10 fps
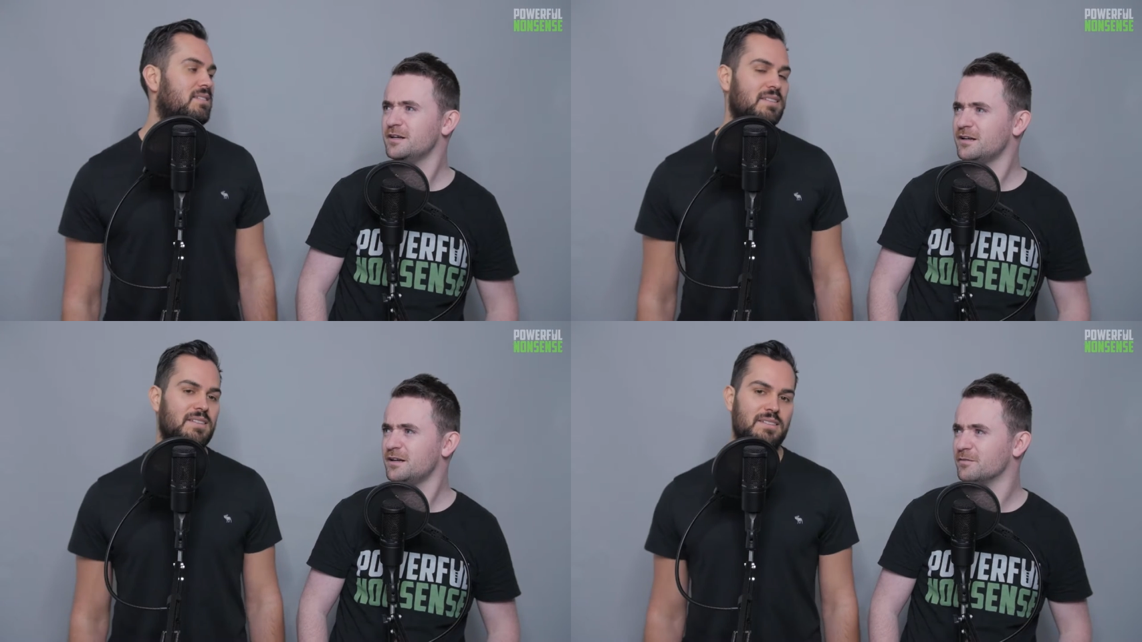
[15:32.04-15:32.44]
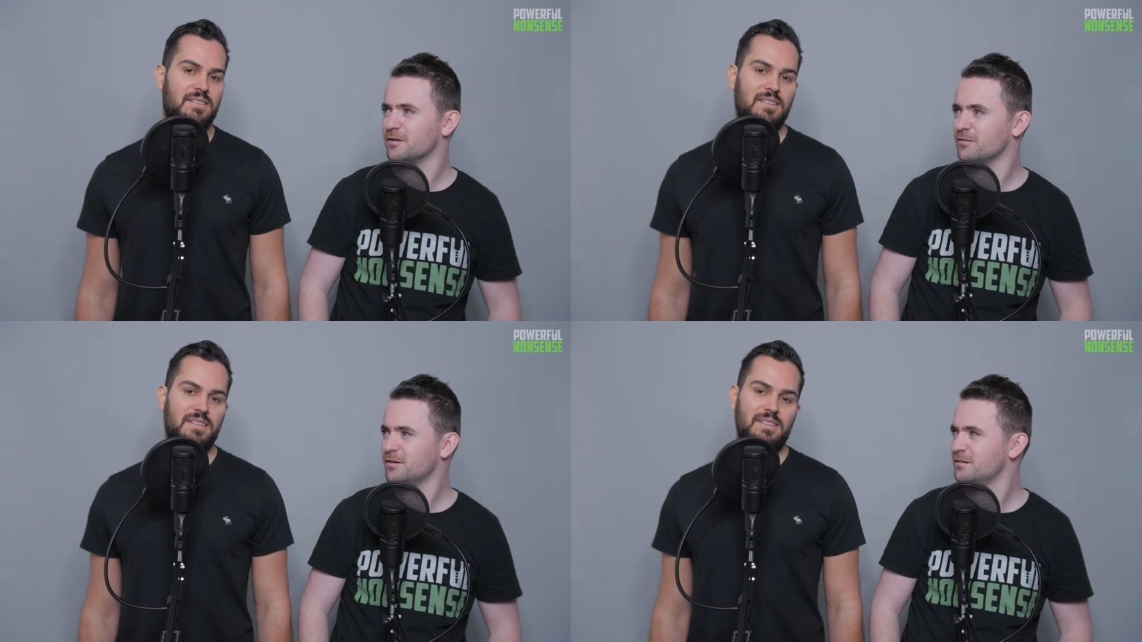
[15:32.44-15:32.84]
Speaker 1: vegan
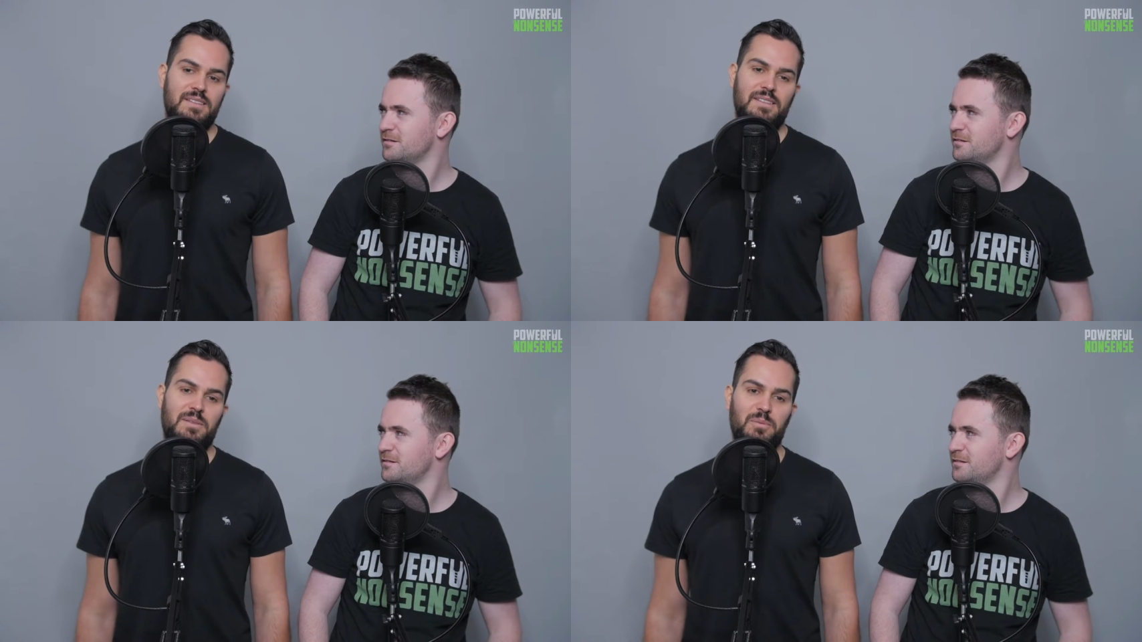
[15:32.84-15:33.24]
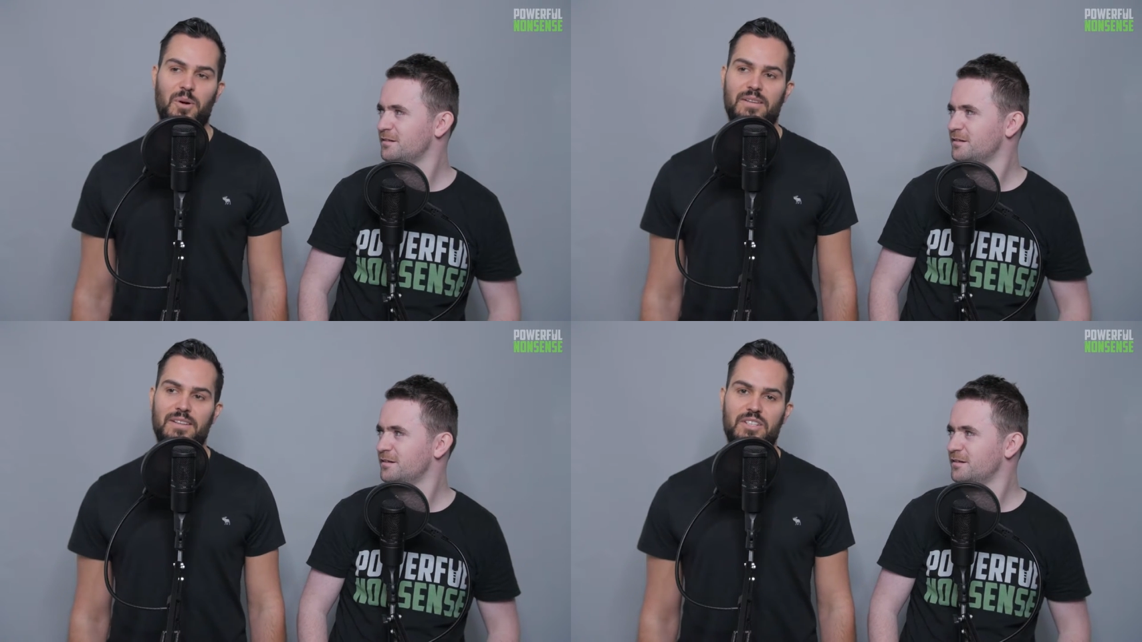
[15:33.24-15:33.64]
anyway, right?
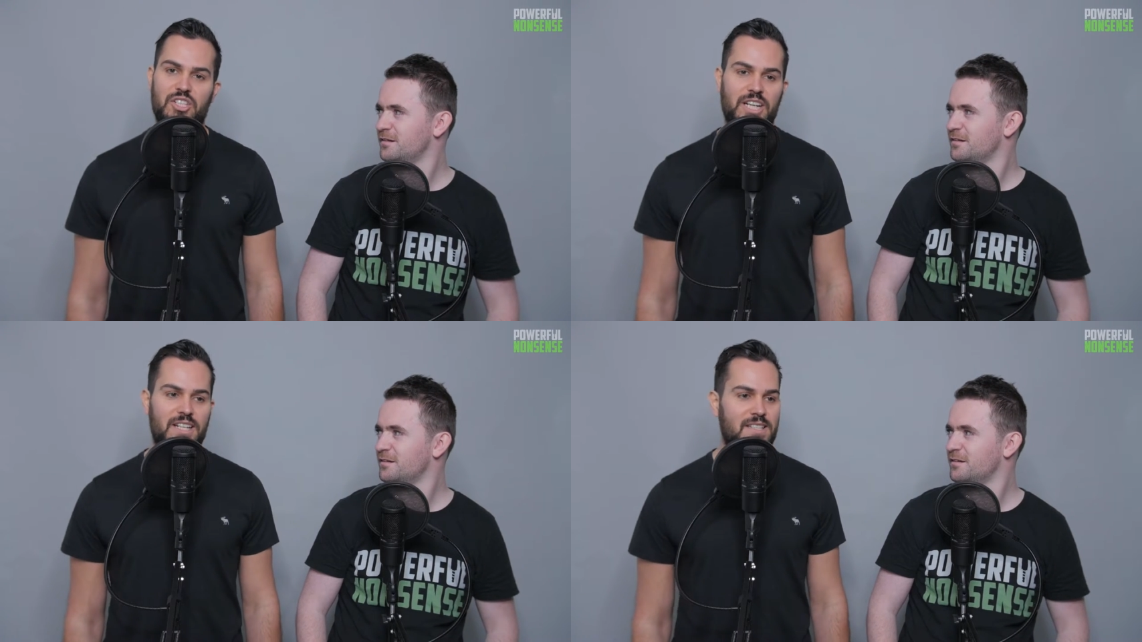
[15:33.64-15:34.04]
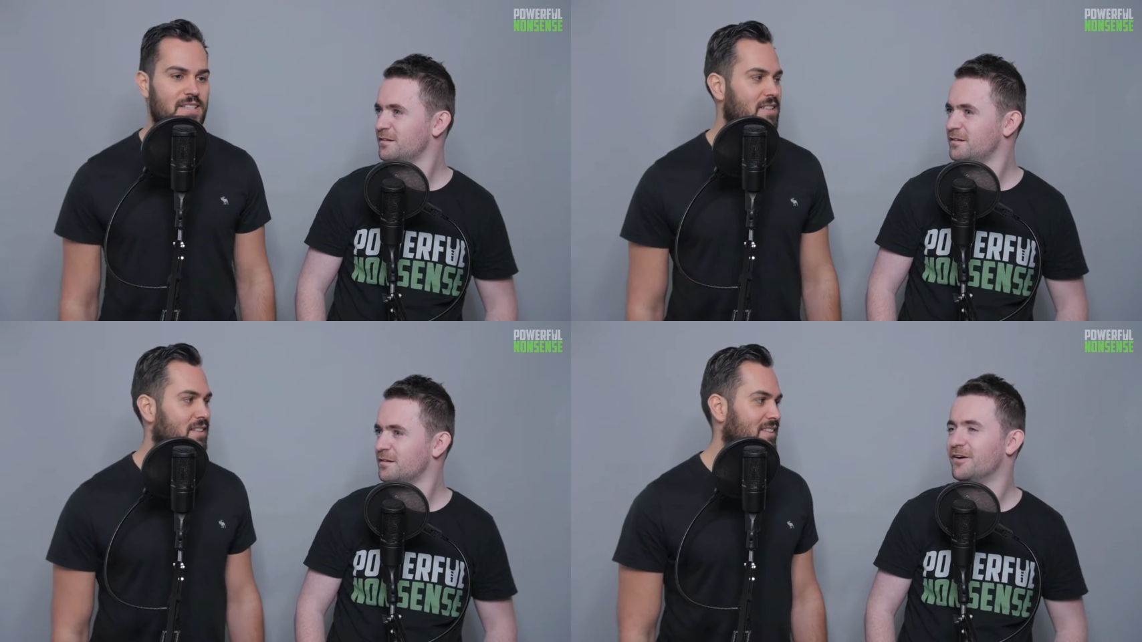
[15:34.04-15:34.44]
Speaker 2: What, the
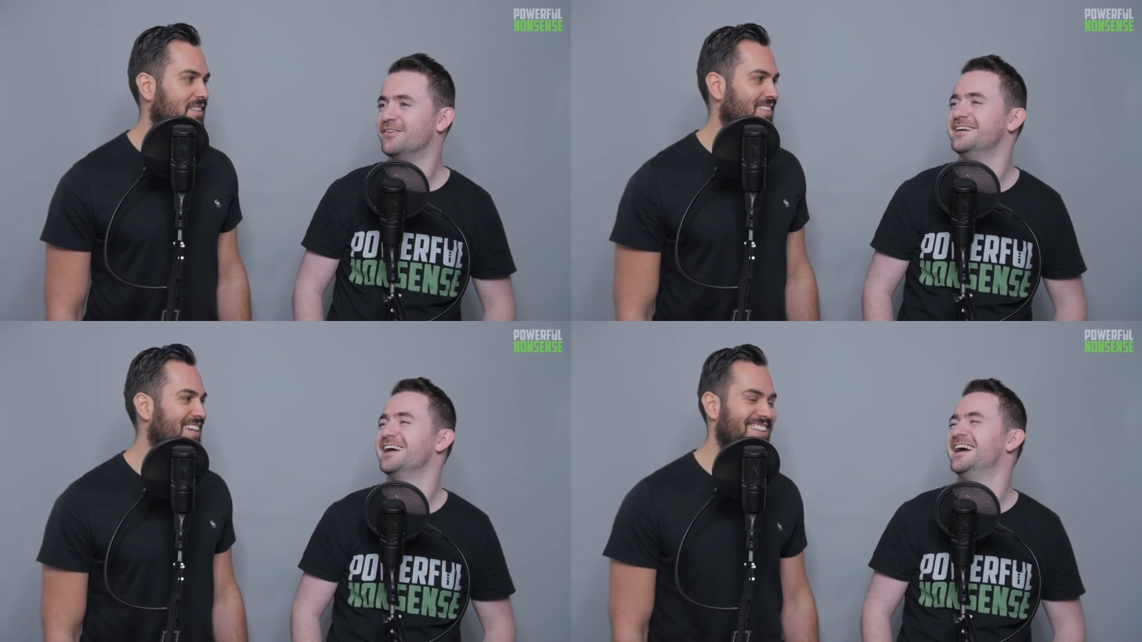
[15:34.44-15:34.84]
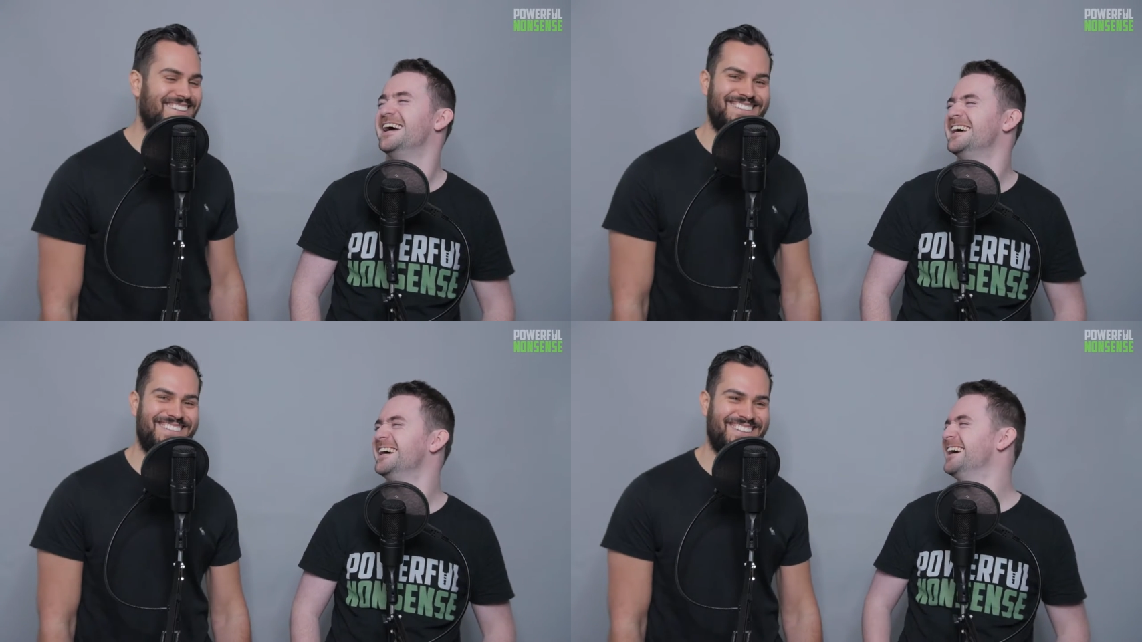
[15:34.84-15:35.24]
cheese? Oh,
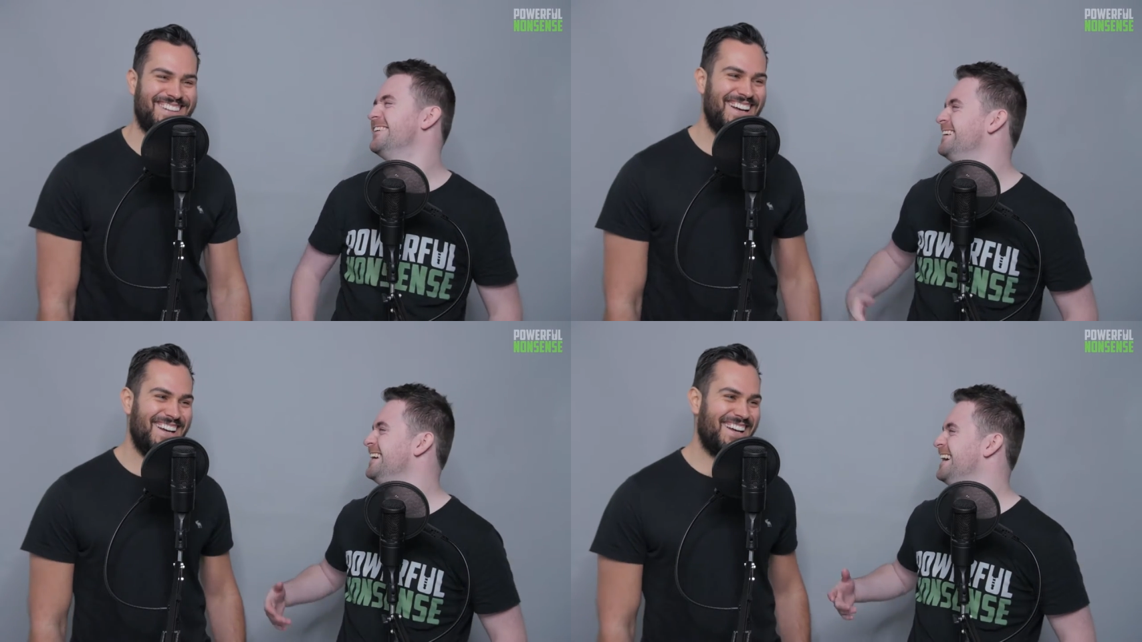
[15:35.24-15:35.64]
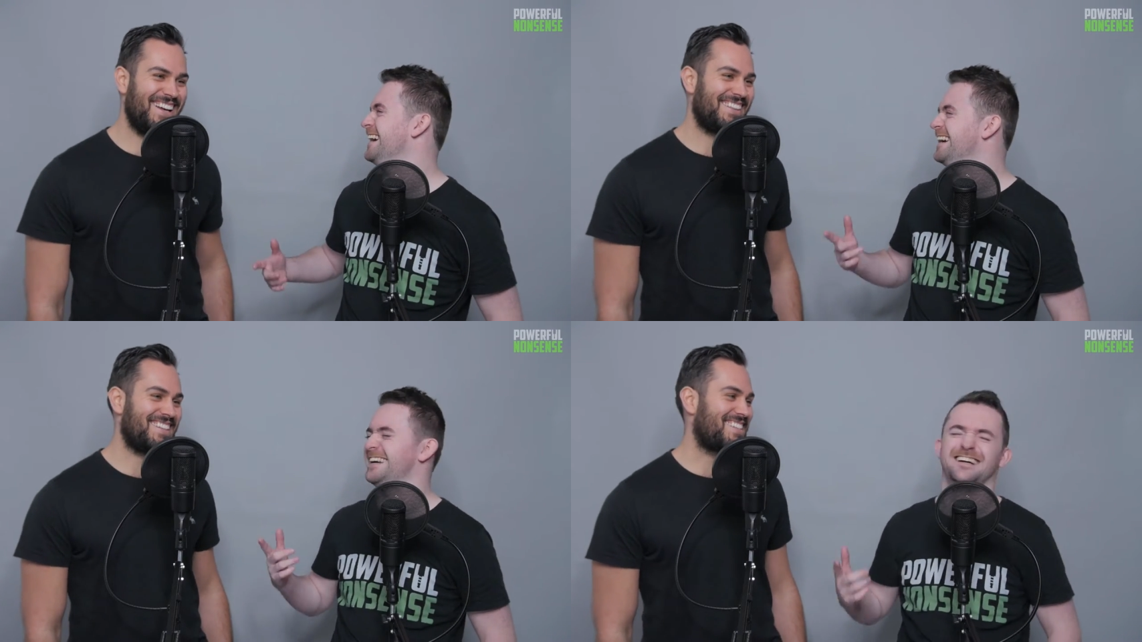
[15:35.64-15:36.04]
Speaker 1: oh yeah. The